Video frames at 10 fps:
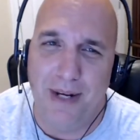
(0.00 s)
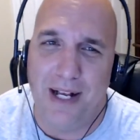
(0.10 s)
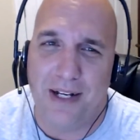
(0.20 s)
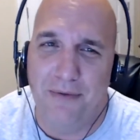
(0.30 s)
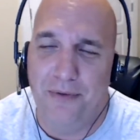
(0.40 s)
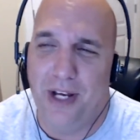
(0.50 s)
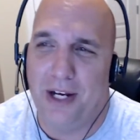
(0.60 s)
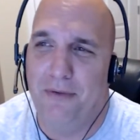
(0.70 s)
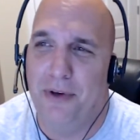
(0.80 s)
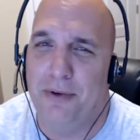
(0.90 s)
I, conf- I
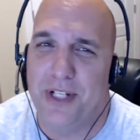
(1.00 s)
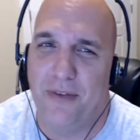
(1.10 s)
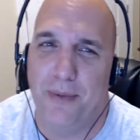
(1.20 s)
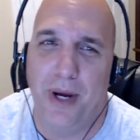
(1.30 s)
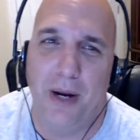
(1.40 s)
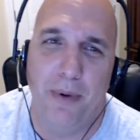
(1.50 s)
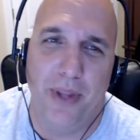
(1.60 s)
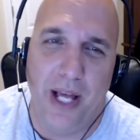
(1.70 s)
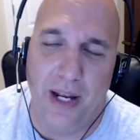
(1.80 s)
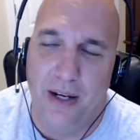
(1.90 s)
confuse everybody with
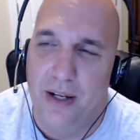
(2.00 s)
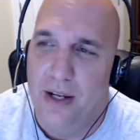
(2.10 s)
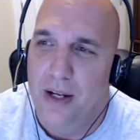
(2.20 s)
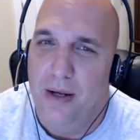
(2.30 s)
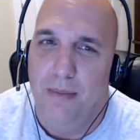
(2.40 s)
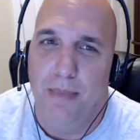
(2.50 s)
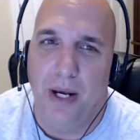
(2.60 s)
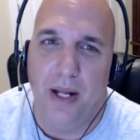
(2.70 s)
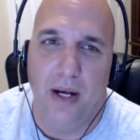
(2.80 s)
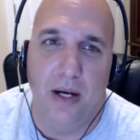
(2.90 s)
that.
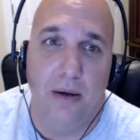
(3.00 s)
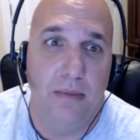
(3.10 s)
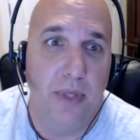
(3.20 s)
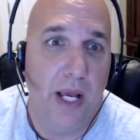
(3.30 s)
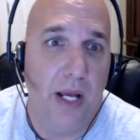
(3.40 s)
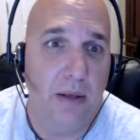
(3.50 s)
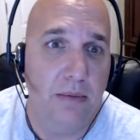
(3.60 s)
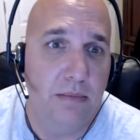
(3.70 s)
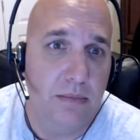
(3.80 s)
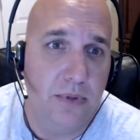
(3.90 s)
But uh, yeah,
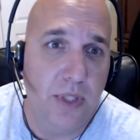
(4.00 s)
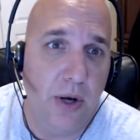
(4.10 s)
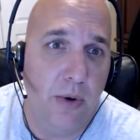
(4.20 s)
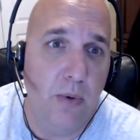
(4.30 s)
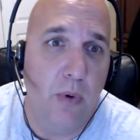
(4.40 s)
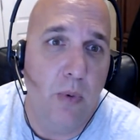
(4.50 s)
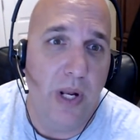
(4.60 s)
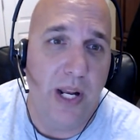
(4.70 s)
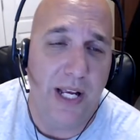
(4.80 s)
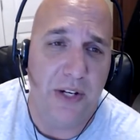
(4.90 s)
so
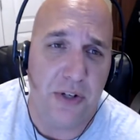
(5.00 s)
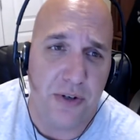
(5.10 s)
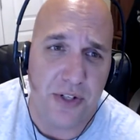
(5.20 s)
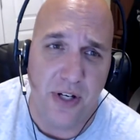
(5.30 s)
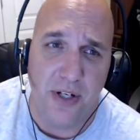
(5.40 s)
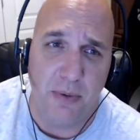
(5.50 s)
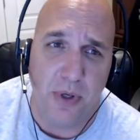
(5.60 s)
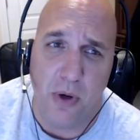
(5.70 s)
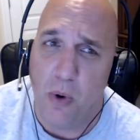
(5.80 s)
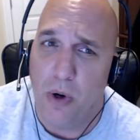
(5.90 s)
we didn't get your son to
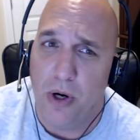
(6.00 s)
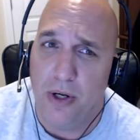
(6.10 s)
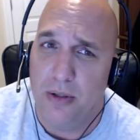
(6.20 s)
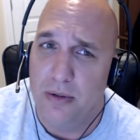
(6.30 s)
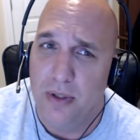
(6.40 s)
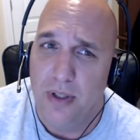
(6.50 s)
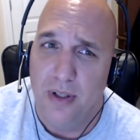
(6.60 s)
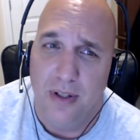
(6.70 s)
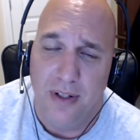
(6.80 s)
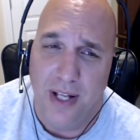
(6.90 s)
record
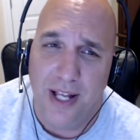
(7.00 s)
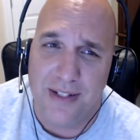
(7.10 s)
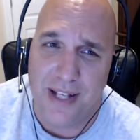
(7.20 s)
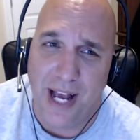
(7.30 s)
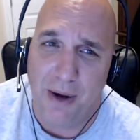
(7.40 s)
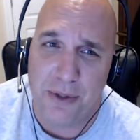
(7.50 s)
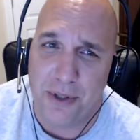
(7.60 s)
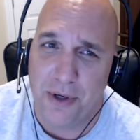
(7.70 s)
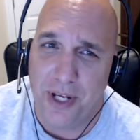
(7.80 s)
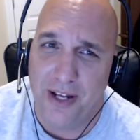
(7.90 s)
his
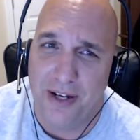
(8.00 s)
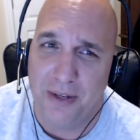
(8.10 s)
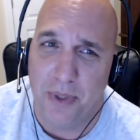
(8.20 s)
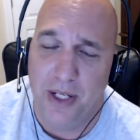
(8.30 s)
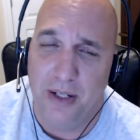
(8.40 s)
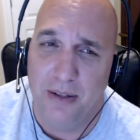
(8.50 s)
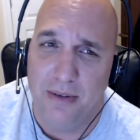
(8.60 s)
outro yet, did we?